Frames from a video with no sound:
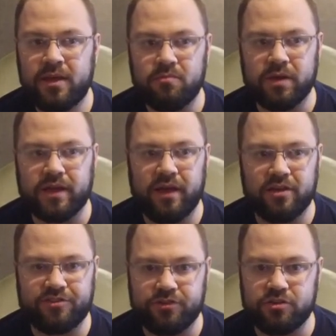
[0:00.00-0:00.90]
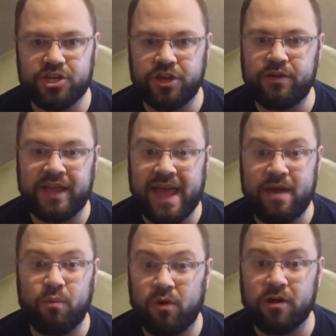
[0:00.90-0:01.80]
because you're shooting
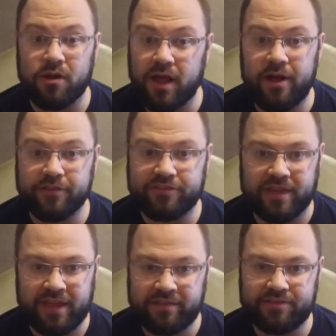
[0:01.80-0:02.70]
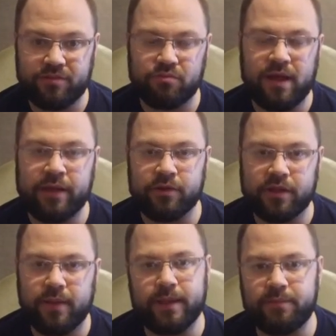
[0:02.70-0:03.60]
at what are called skeets, the round
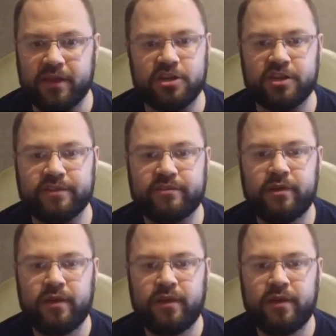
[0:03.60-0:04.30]
clay pigeons.